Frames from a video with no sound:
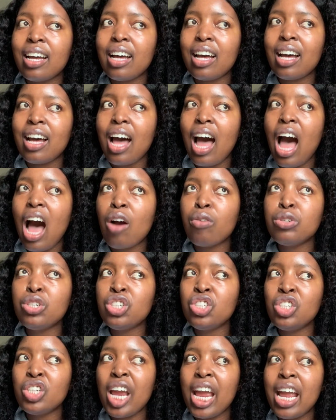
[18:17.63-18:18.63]
how
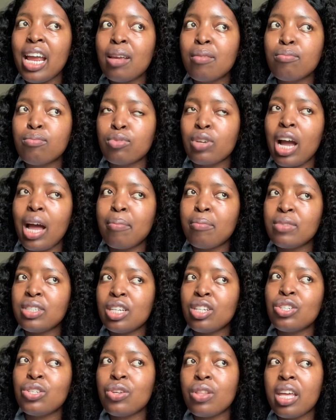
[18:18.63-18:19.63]
shame comes
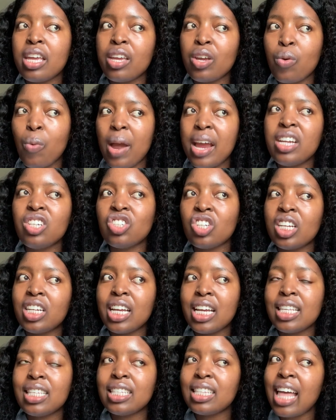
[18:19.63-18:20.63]
into the equation
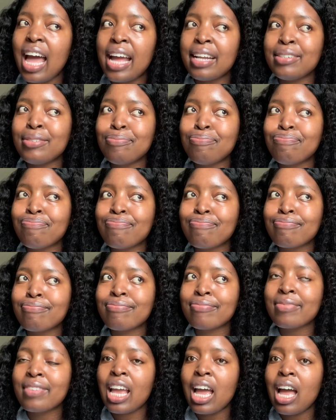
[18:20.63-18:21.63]
is that
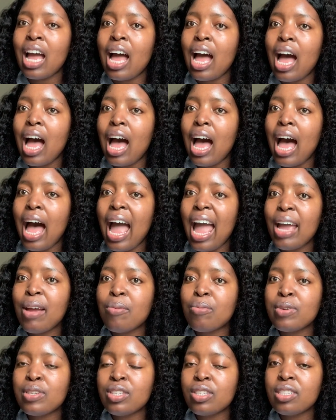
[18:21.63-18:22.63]
I
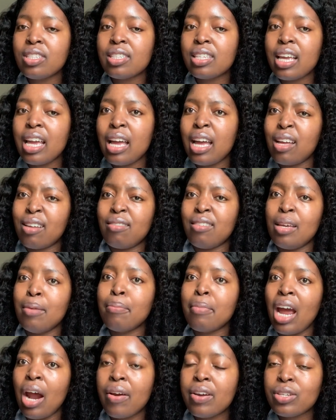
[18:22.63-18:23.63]
was
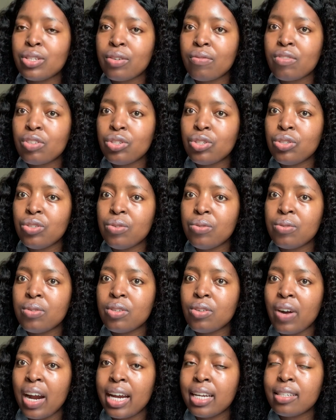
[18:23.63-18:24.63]
embarrassed of the
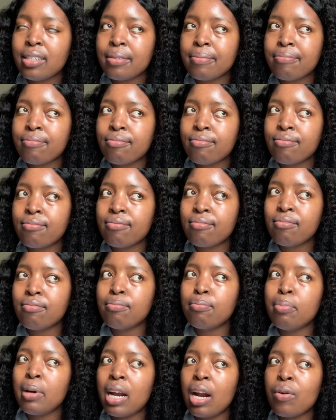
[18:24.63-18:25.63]
shoes, right?
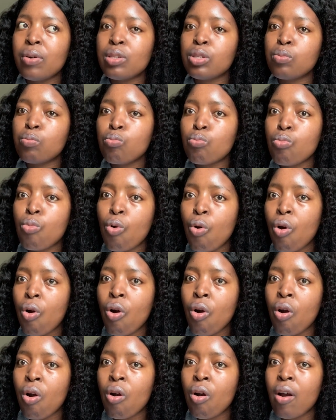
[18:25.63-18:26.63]
But I was
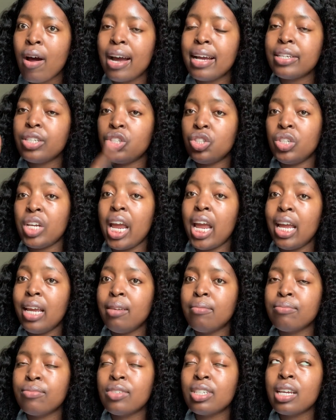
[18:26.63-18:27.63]
more
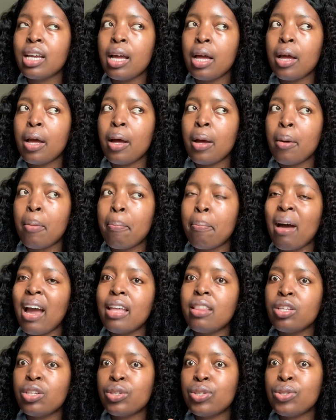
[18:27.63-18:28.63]
ashamed
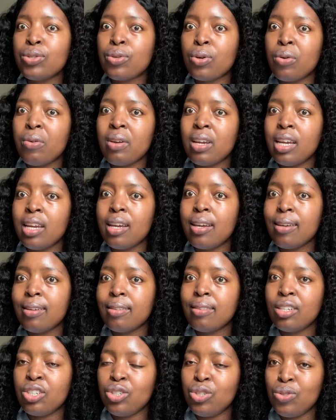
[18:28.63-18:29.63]
by the story
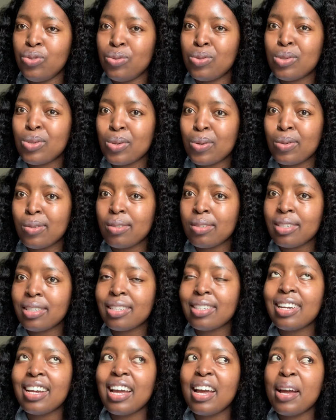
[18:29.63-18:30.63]
the shoes told,
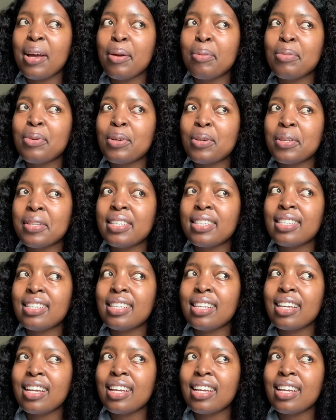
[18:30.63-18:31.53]
because